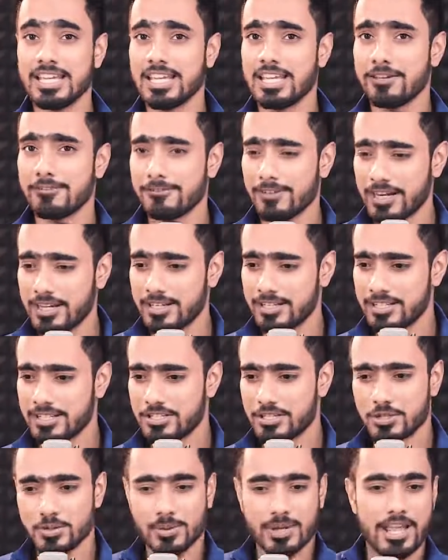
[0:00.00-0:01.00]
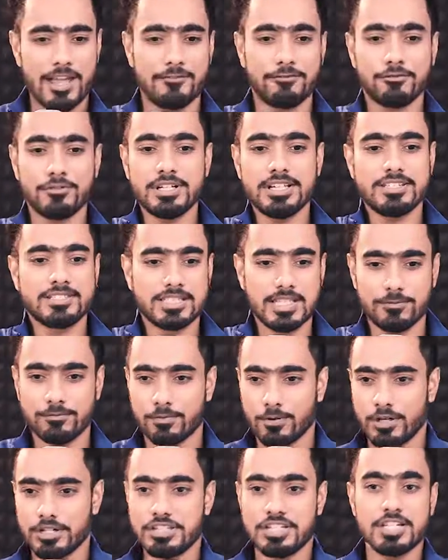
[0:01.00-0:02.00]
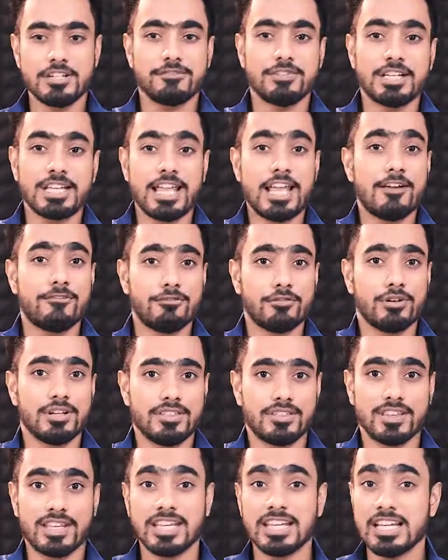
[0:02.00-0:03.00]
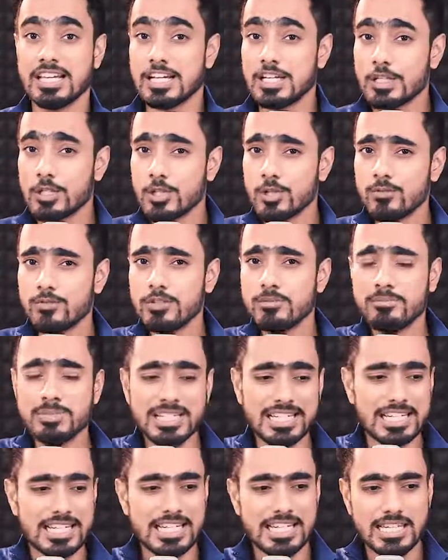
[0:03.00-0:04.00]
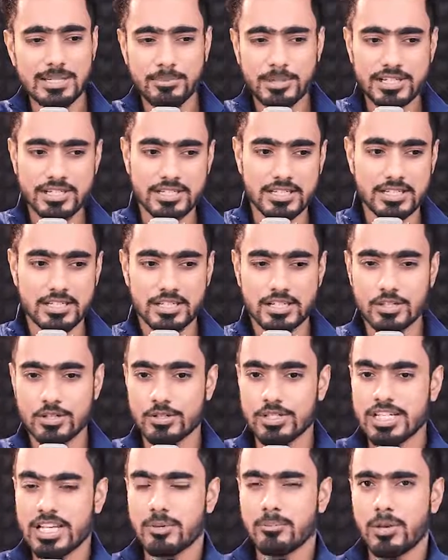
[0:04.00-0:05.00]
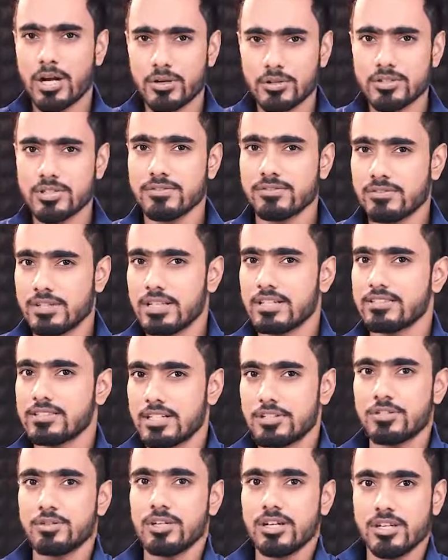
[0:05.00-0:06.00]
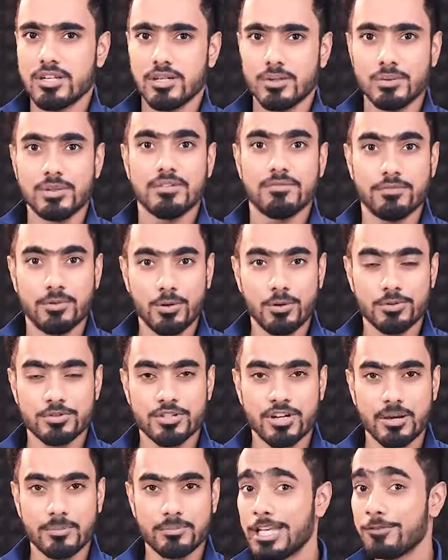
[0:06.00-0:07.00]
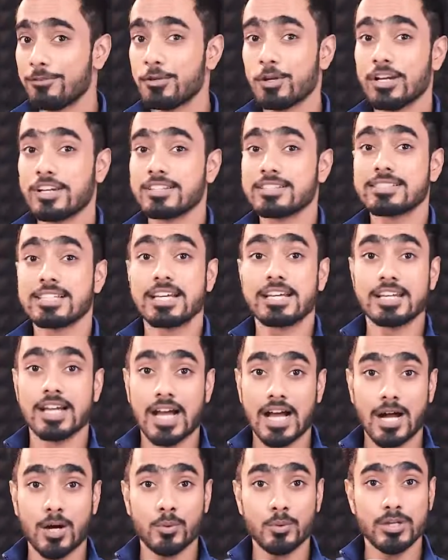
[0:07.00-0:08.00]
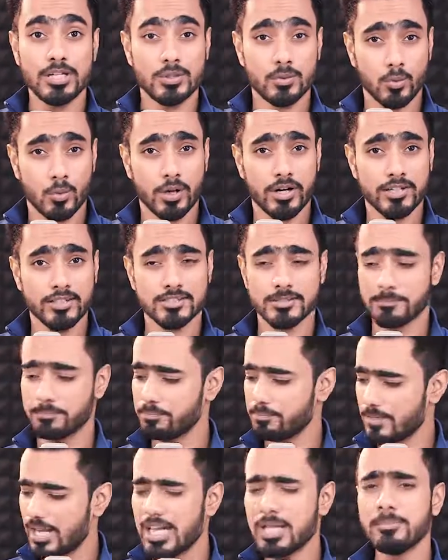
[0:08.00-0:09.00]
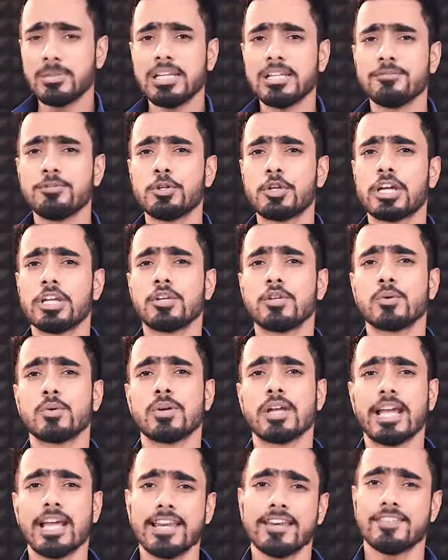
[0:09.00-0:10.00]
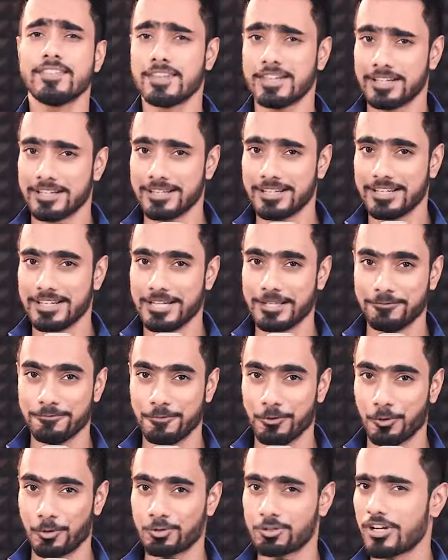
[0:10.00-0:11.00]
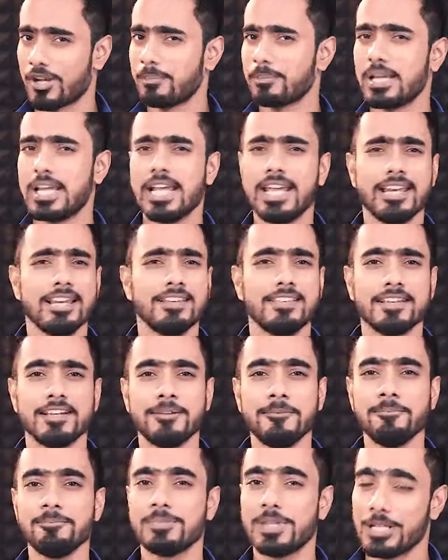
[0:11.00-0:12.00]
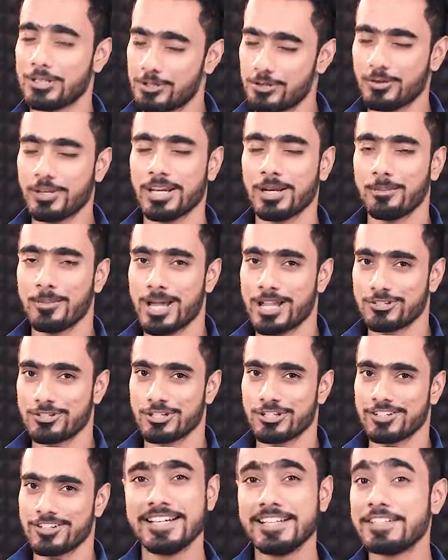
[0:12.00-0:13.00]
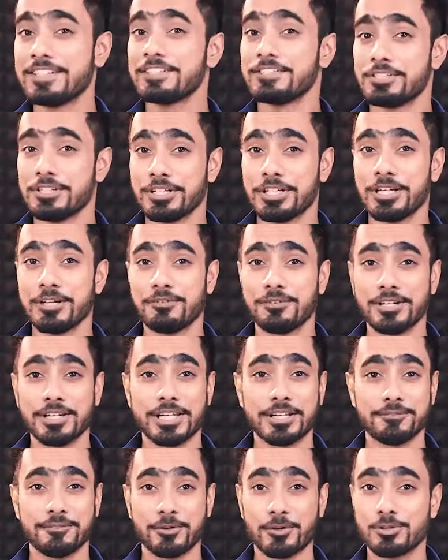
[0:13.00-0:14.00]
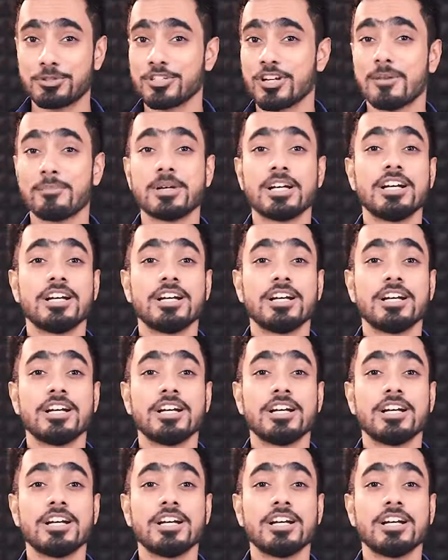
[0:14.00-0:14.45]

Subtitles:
If I teach you every step for achieving everything, you would be limited to the amounts of things that you can do in Photoshop. If you understand how it works, I believe you can do anything in Photoshop, anything that you can imagine. In this journey of learning Photoshop,